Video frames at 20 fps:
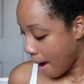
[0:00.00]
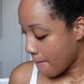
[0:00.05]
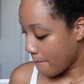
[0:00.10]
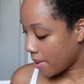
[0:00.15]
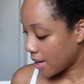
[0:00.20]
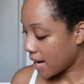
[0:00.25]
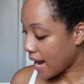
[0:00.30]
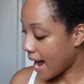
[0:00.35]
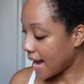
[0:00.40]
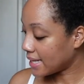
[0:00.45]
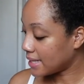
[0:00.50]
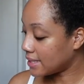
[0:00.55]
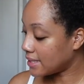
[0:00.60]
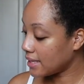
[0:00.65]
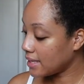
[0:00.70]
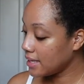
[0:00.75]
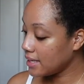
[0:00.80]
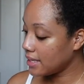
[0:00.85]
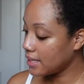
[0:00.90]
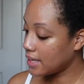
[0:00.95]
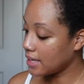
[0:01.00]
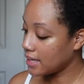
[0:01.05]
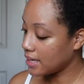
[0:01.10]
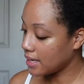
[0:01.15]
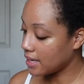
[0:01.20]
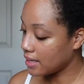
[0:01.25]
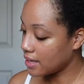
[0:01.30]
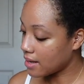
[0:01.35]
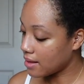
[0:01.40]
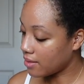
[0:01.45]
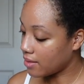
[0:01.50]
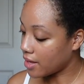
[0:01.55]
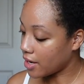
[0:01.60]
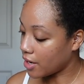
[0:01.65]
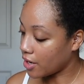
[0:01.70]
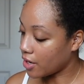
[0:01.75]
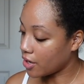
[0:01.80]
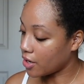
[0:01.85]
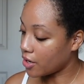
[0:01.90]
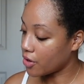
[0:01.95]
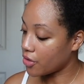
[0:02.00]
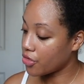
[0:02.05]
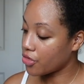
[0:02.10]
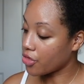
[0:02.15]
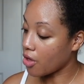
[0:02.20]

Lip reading: But I did get their